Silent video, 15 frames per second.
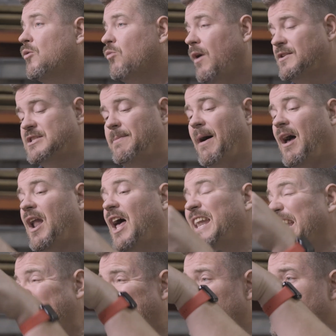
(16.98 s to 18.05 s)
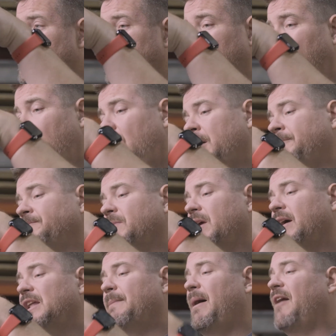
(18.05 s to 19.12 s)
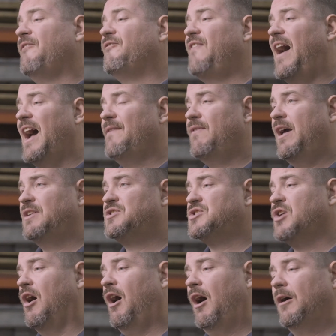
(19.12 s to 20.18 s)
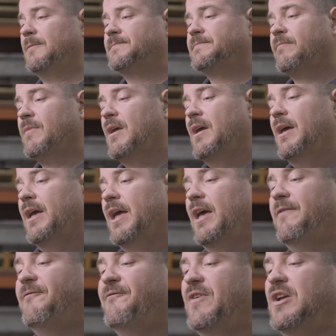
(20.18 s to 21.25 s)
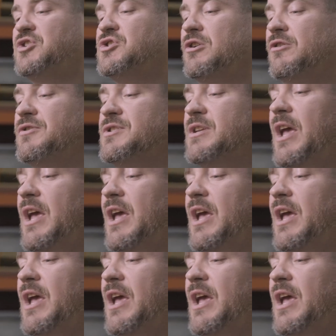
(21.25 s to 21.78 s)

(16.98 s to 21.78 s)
runs about an inch long and about 5/8 tall. It features